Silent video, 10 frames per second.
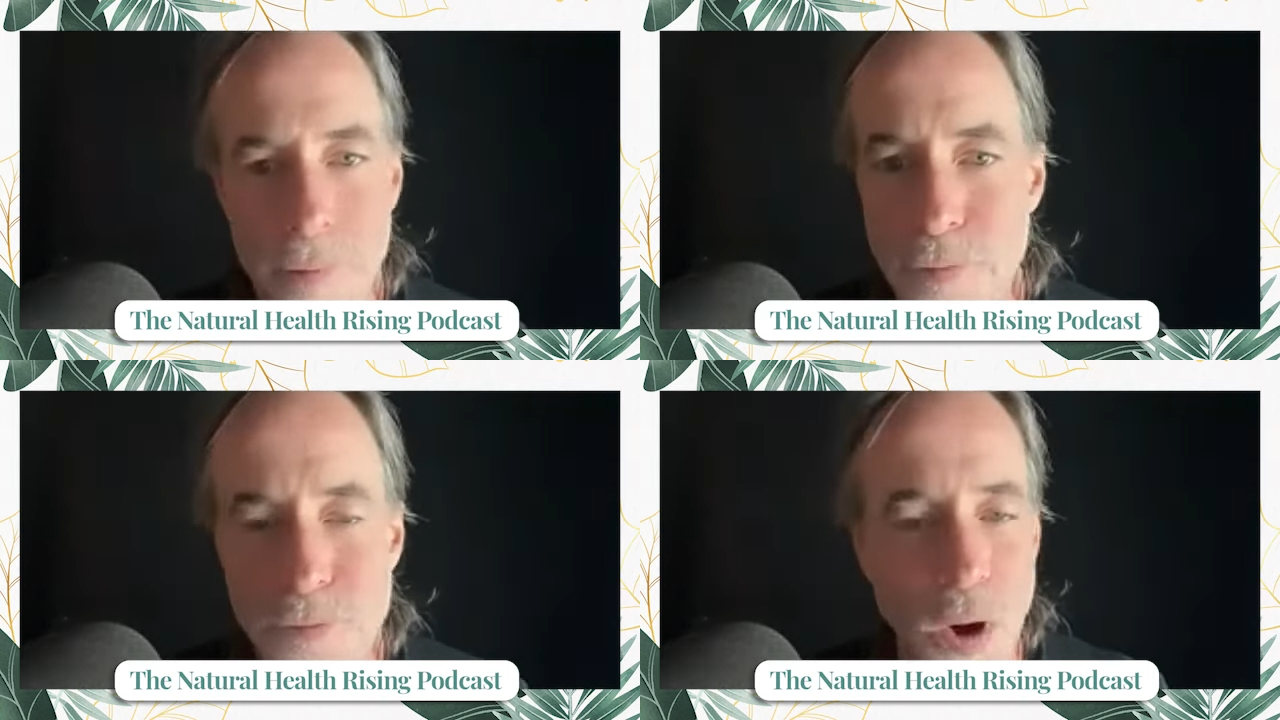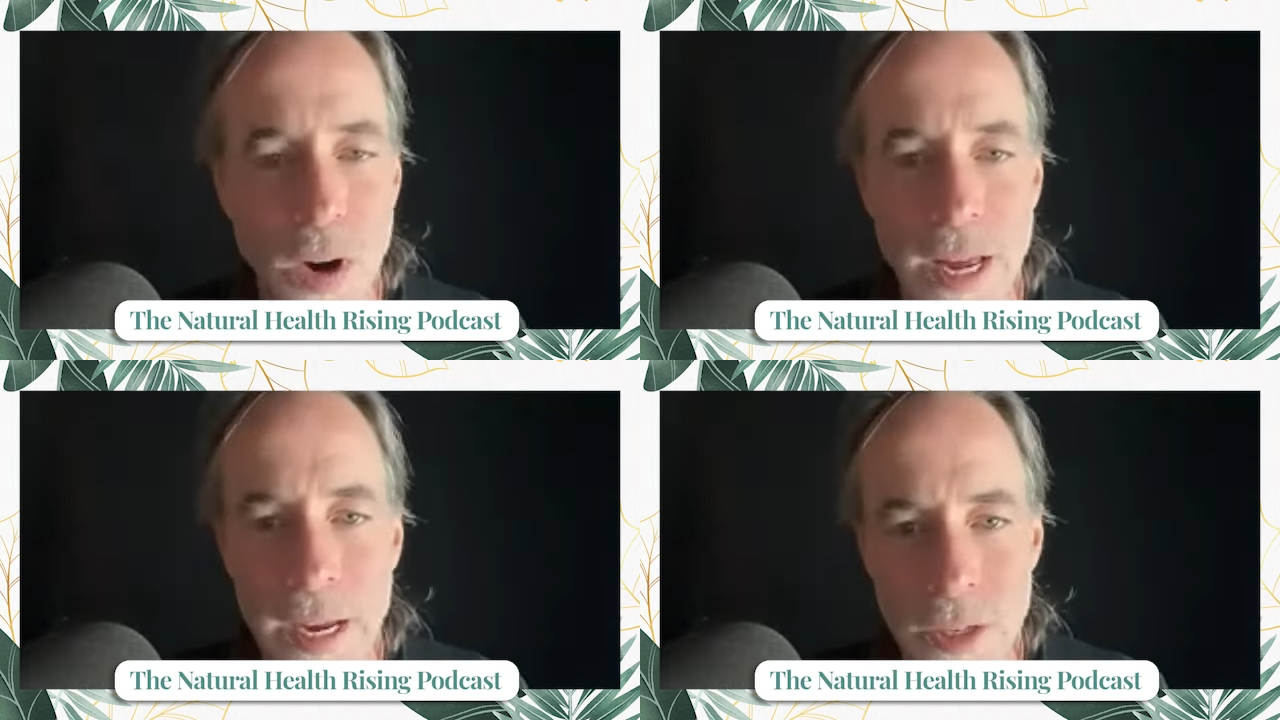
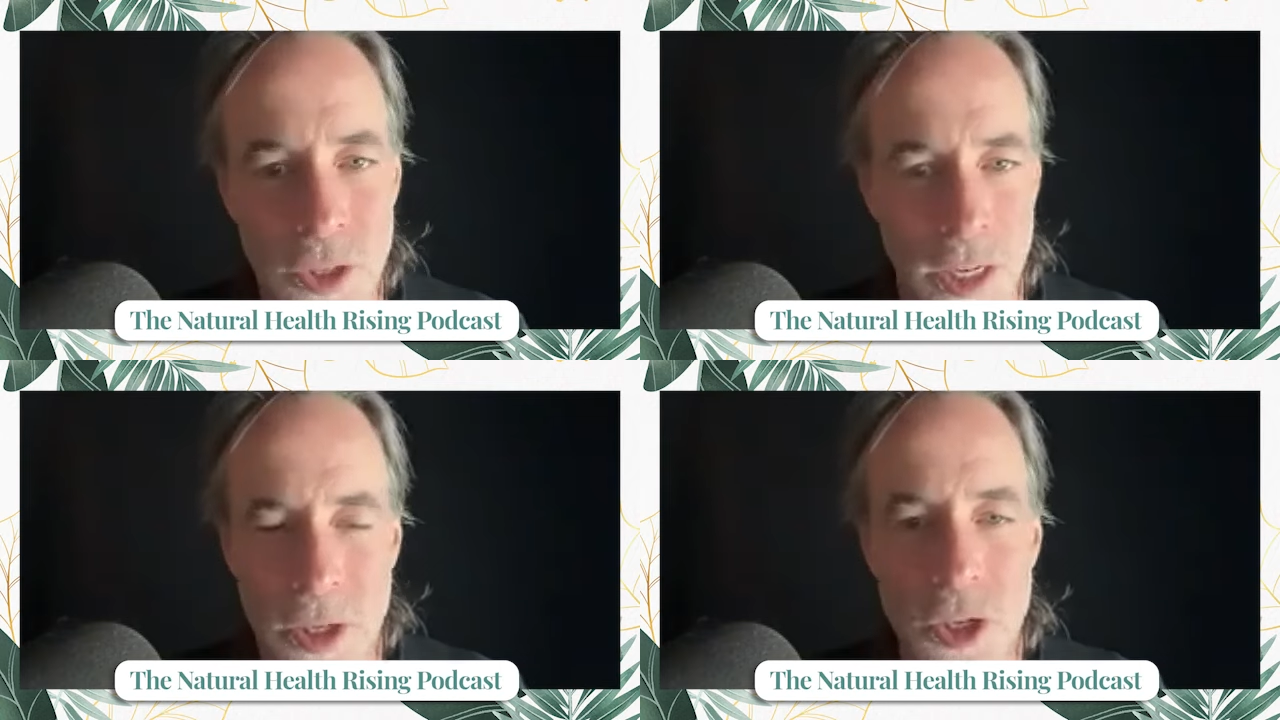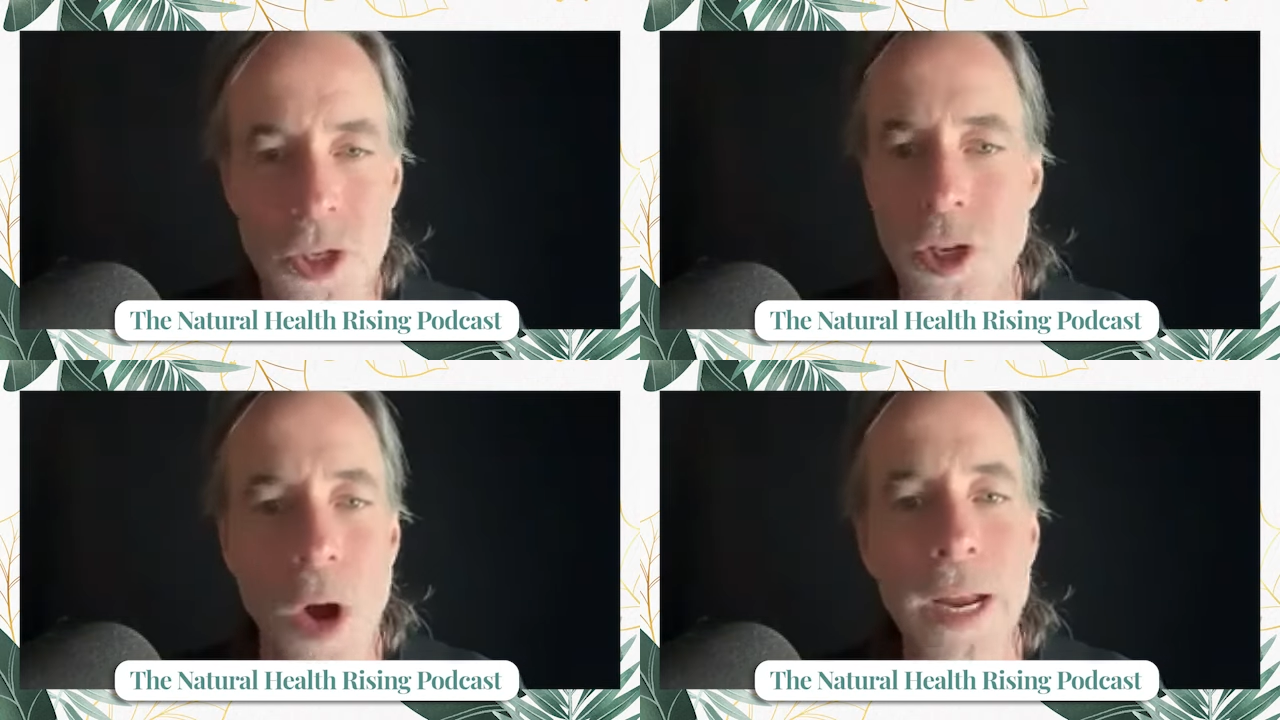fully just
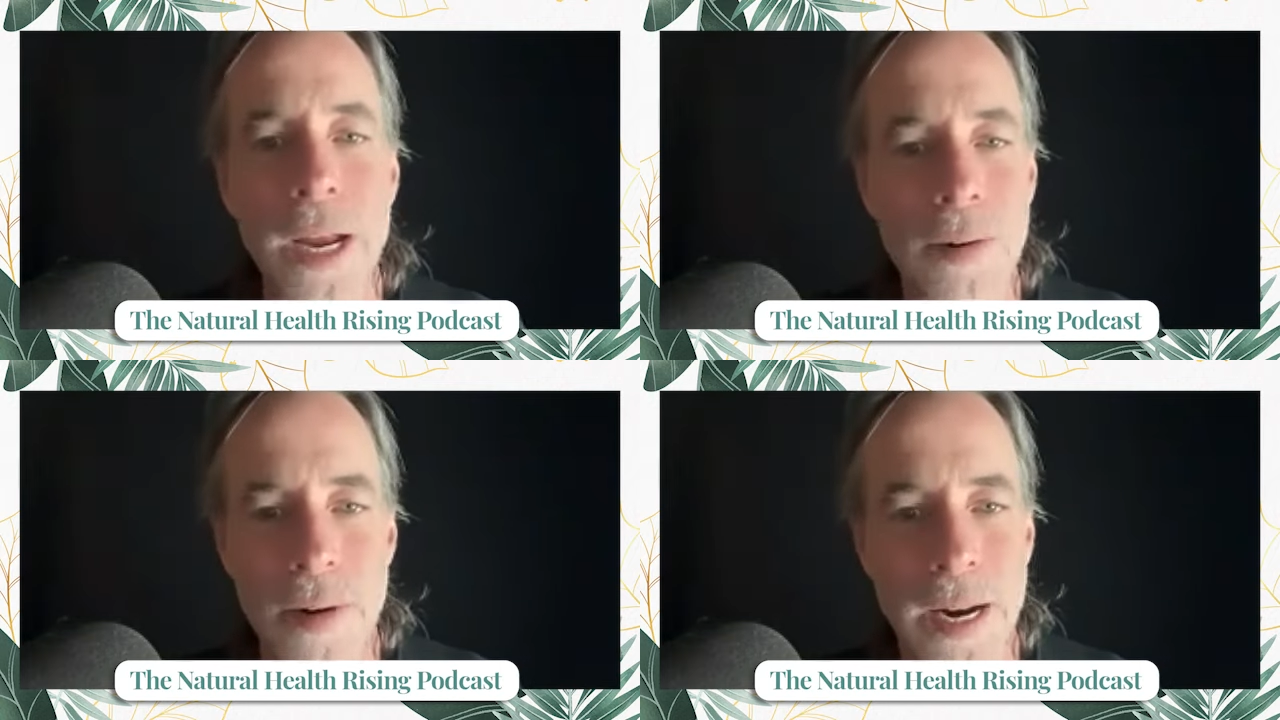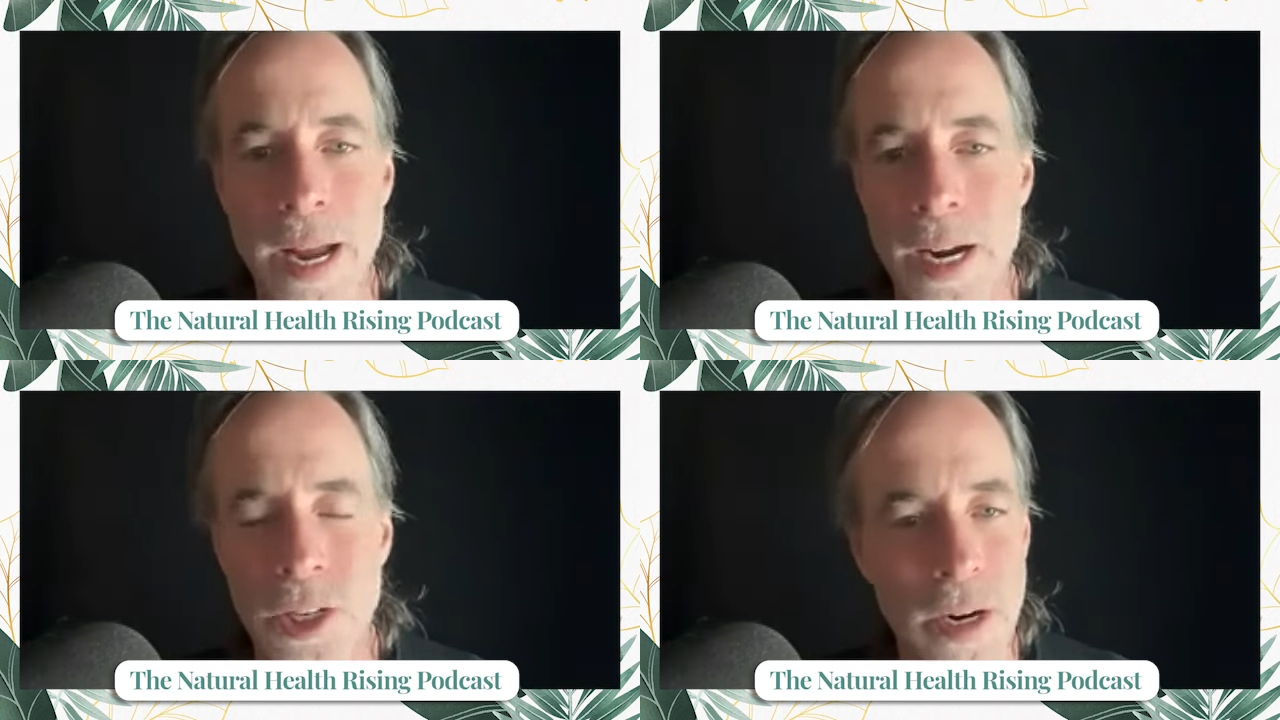soaking in
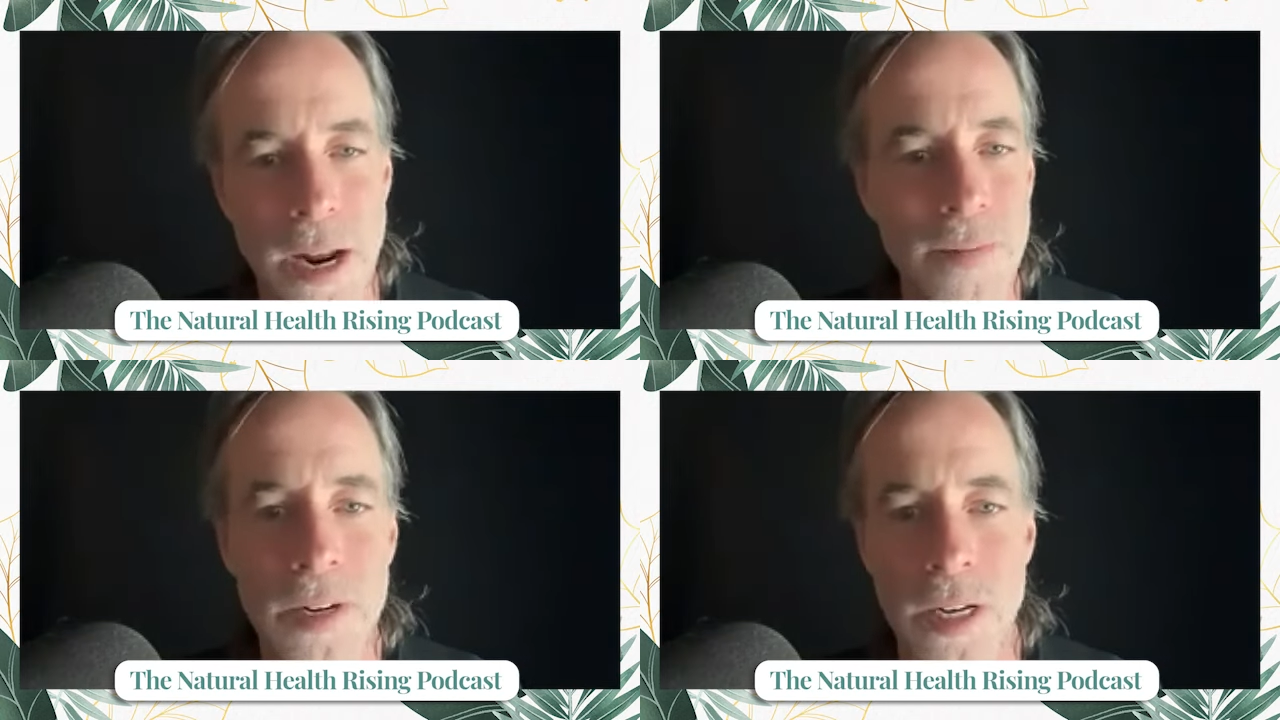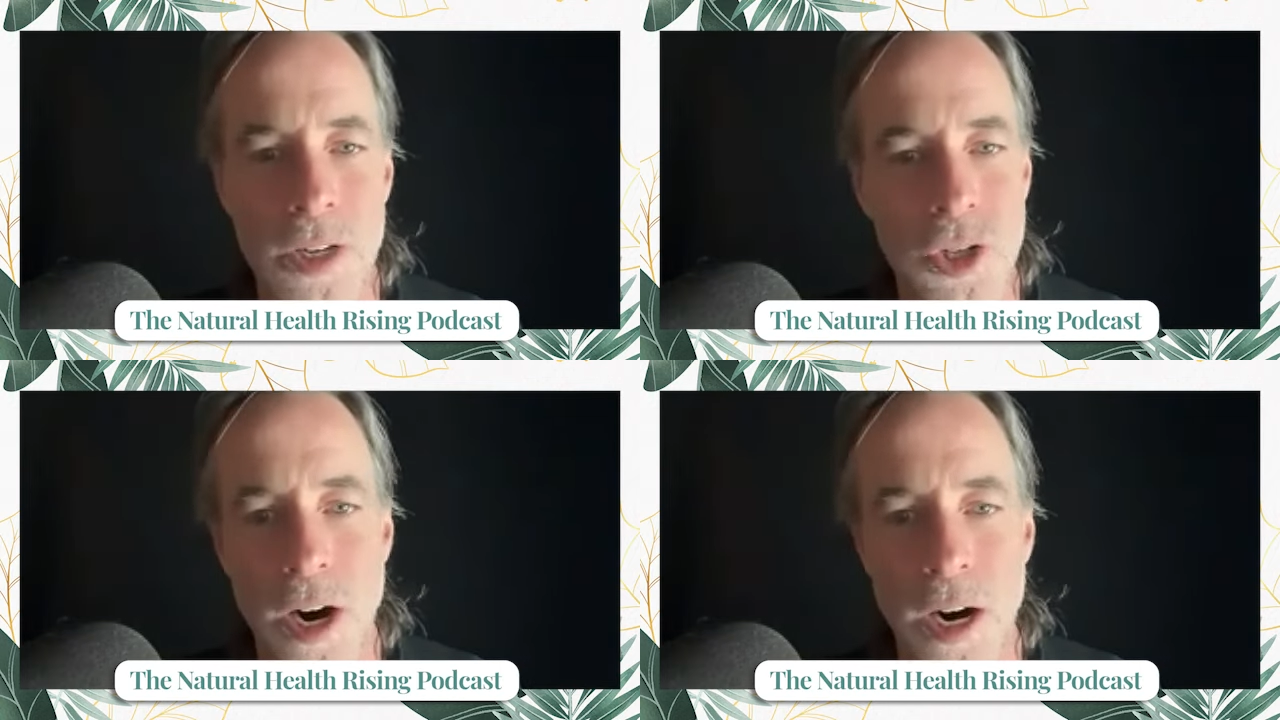radiation, never
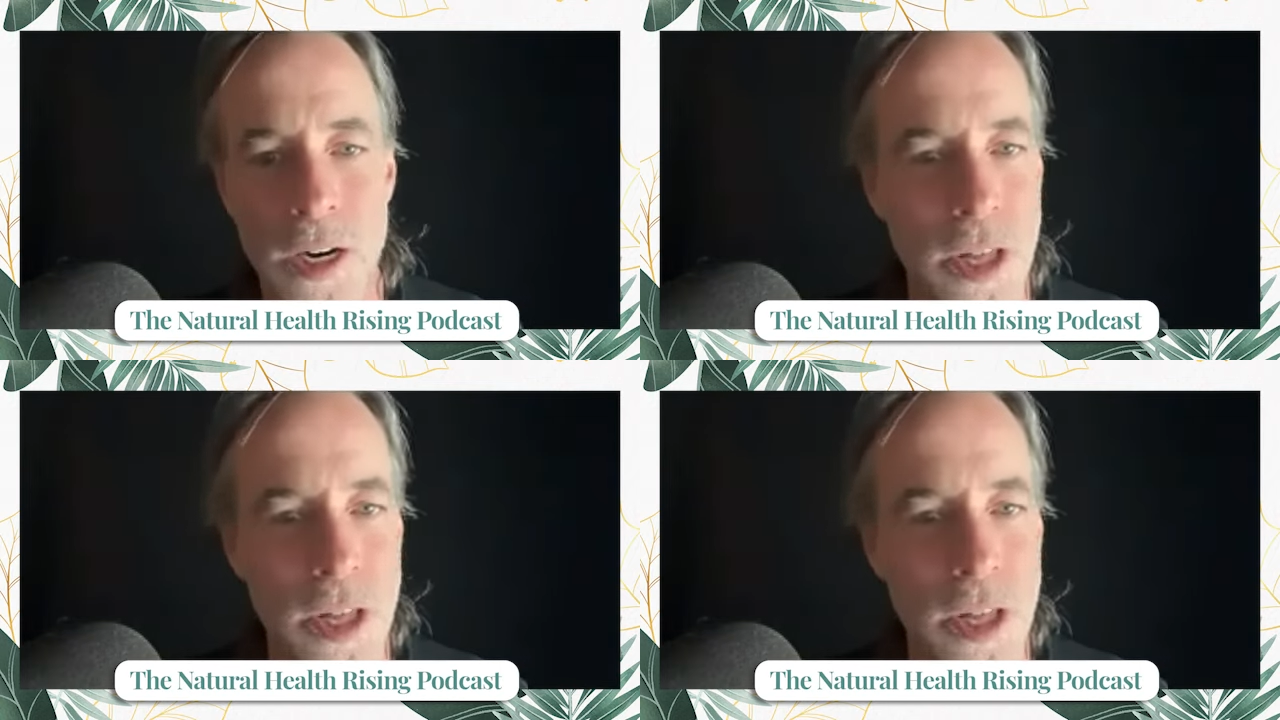discharged.